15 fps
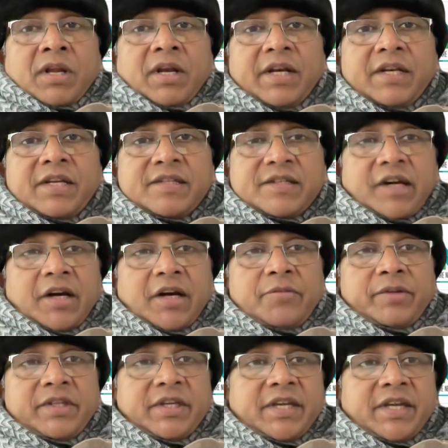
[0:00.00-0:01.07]
Let us start
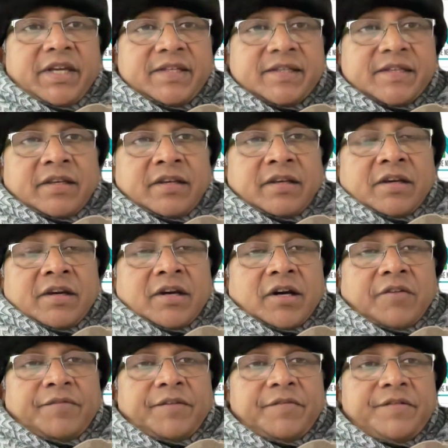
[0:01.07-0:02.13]
with a case
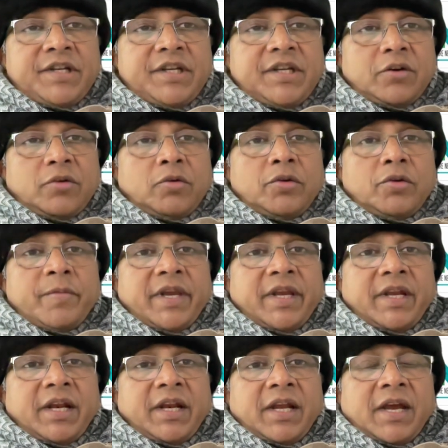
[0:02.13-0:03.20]
of a 50-year-old
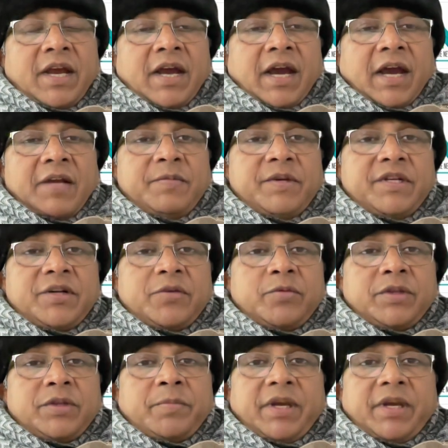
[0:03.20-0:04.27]
male admitted
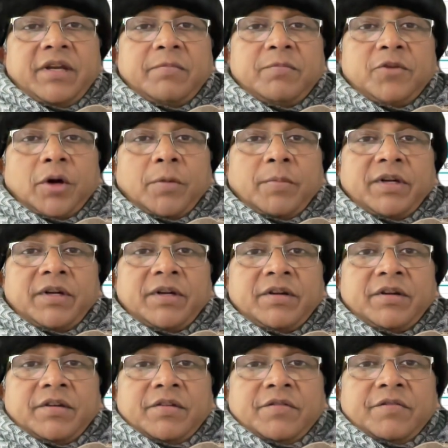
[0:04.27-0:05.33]
with pain abdomen,